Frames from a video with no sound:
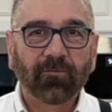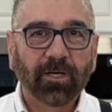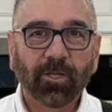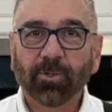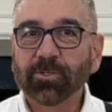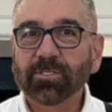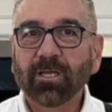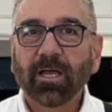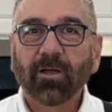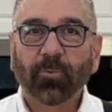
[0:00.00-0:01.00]
others
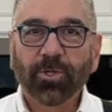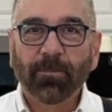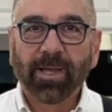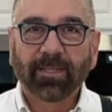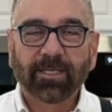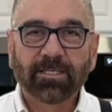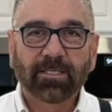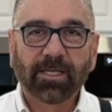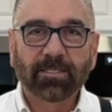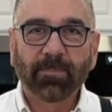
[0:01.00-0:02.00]
when you make these
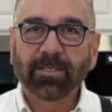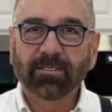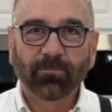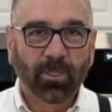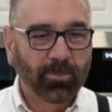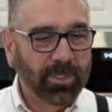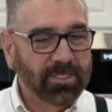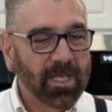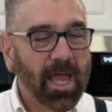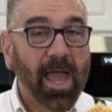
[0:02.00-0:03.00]
things. Make some
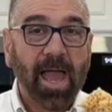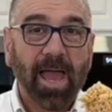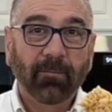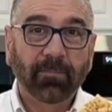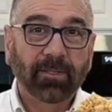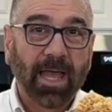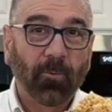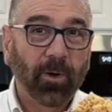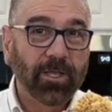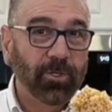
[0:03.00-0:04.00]
memories. And that
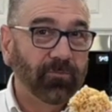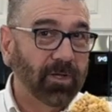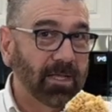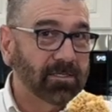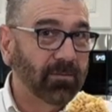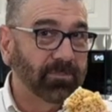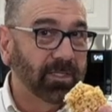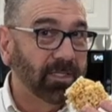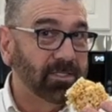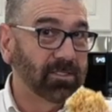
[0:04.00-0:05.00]
way you've got something that's